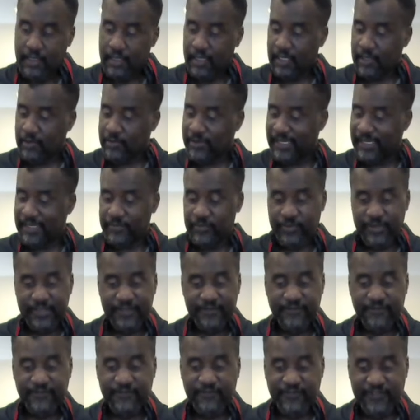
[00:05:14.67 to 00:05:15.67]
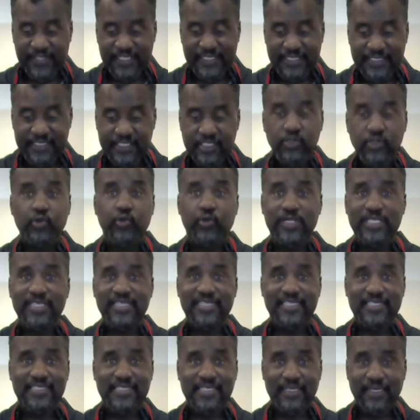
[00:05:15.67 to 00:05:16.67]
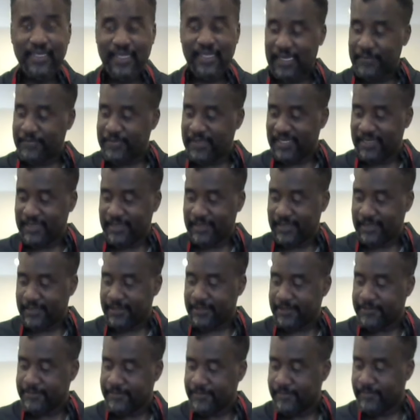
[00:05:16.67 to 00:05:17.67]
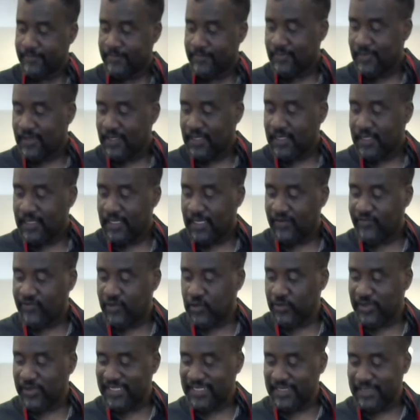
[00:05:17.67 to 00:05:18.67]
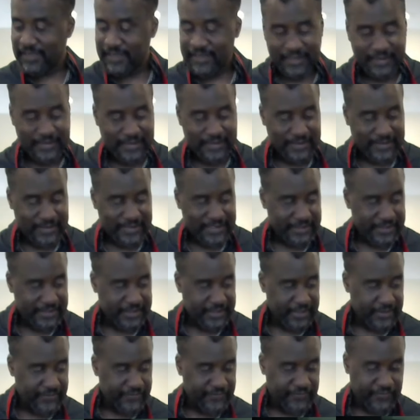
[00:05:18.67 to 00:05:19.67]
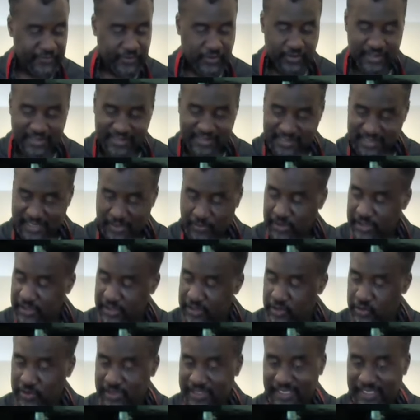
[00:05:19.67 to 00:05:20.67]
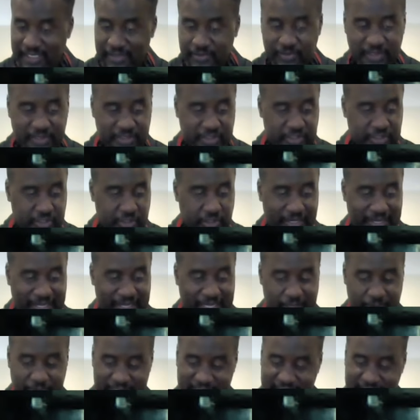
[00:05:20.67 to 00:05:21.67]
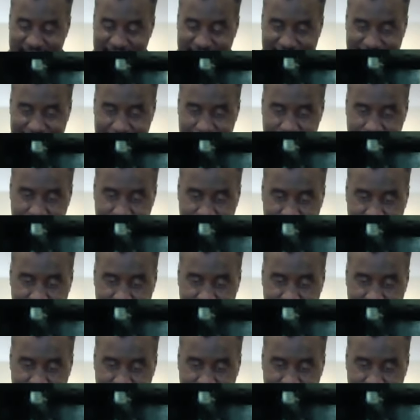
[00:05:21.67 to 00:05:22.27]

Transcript: All right, we finished with the tilapia here. I've already done a dish here for us, and I want to do another one to show you how it's done.